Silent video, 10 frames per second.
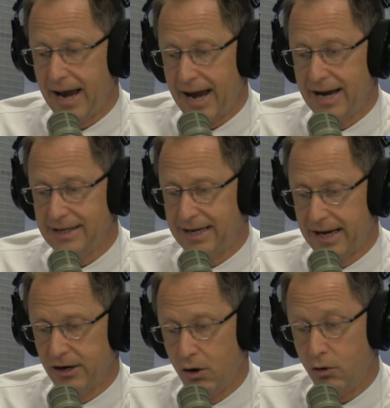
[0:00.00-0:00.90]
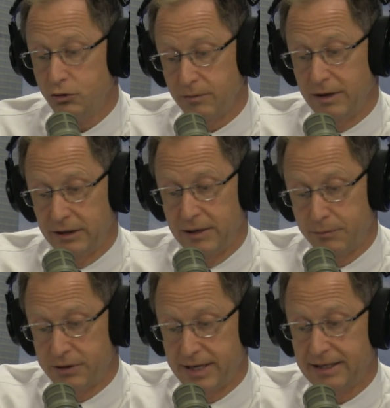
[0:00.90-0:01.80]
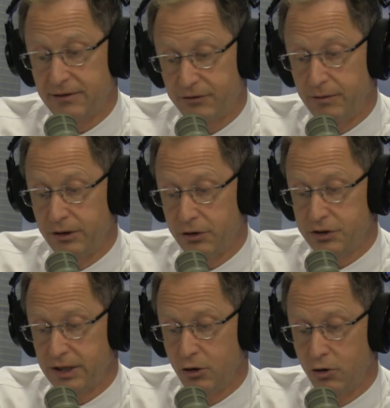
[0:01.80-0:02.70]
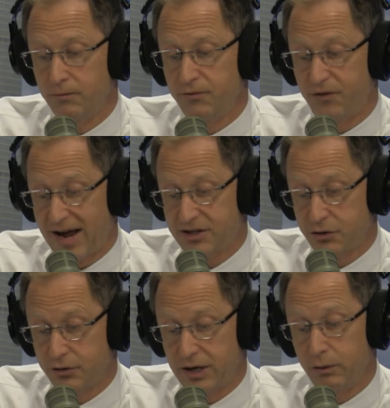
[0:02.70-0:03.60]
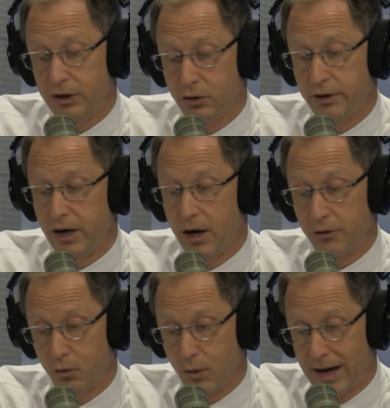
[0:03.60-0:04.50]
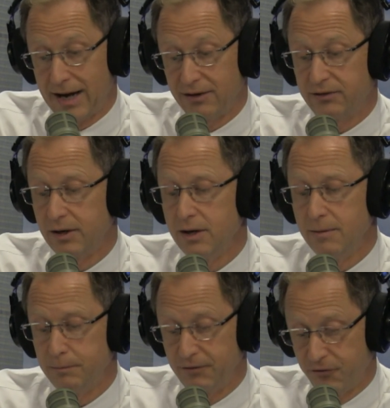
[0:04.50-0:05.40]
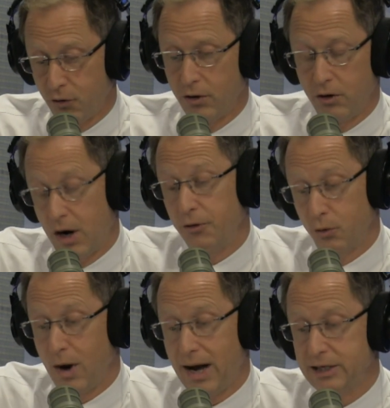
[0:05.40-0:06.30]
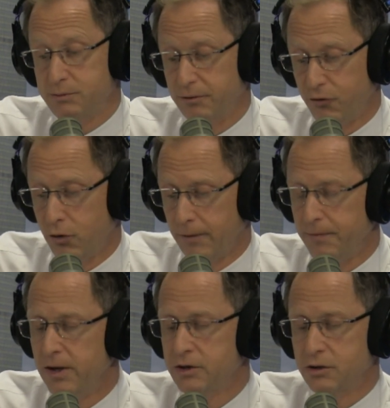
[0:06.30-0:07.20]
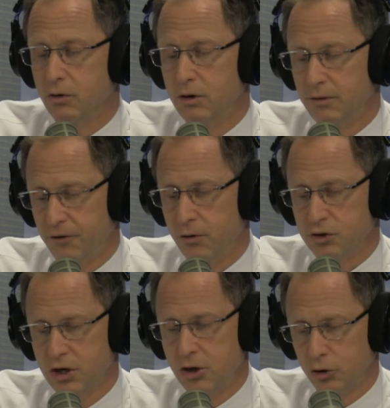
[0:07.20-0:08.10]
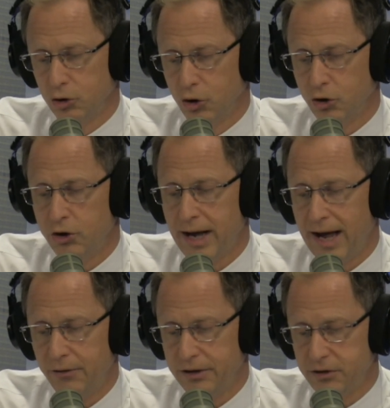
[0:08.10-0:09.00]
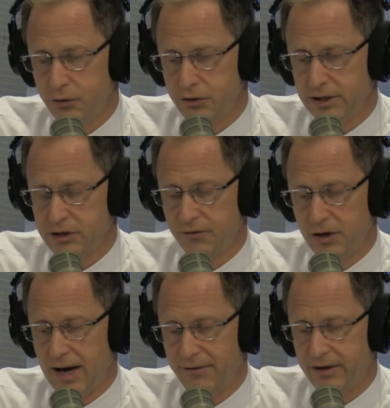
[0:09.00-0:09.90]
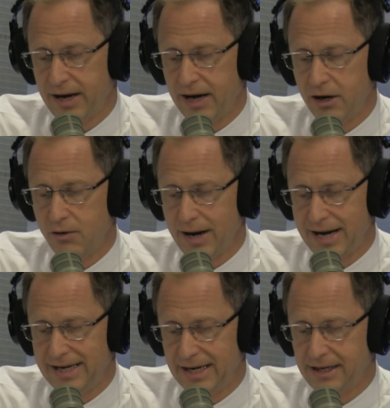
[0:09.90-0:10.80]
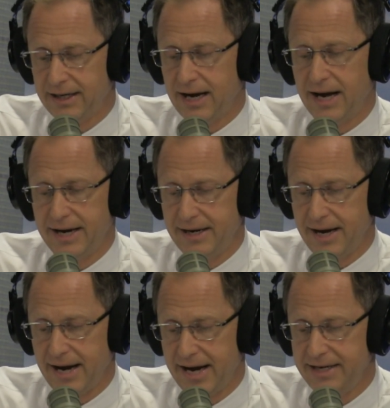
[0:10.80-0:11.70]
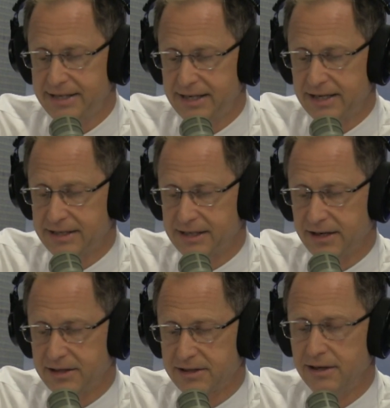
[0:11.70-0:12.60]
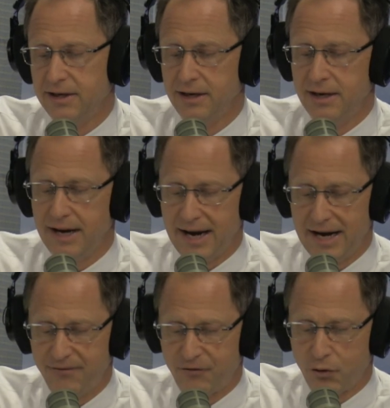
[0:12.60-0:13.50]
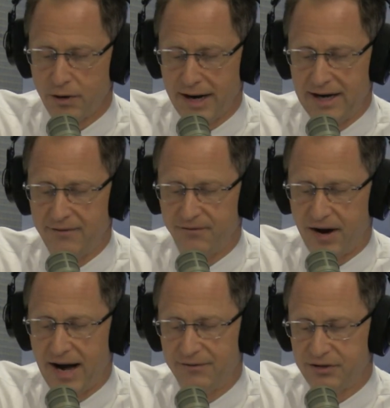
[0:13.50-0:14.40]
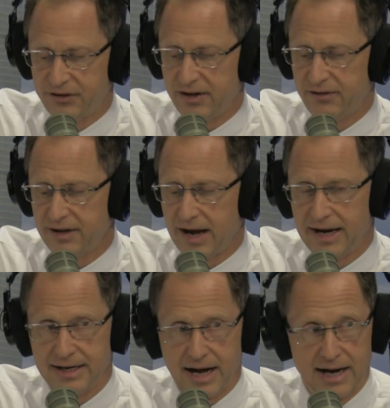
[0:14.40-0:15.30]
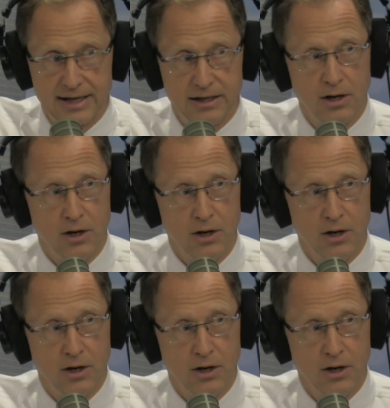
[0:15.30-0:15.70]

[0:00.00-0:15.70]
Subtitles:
and can ultimately protect it from the nursing home faster than we could other ways before or otherwise before. So, folks, learn how to do this. If you have an IRA, get the guide, 866-848-5699